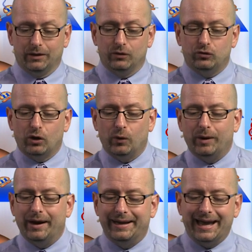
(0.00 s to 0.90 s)
So
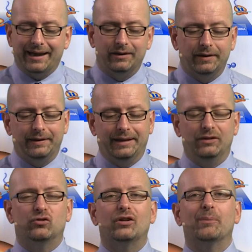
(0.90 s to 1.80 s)
again,
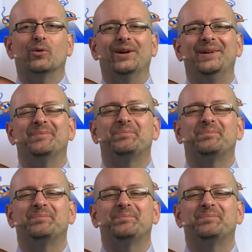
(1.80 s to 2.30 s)
in summary,